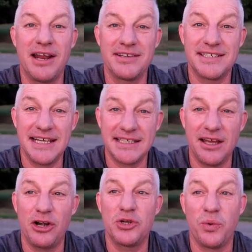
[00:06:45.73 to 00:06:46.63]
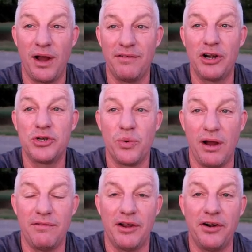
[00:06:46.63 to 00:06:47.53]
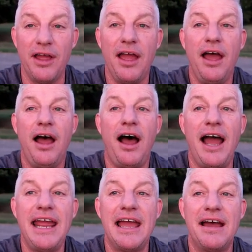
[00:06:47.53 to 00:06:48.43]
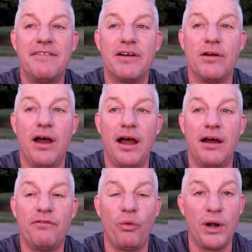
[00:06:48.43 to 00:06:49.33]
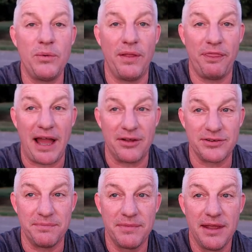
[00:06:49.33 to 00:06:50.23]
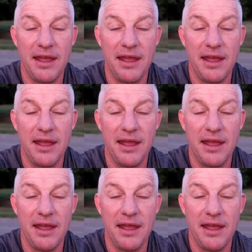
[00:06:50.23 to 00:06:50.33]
are now six hundred, twelve hundred, twelve hundred. I have uh, forty-one thousand.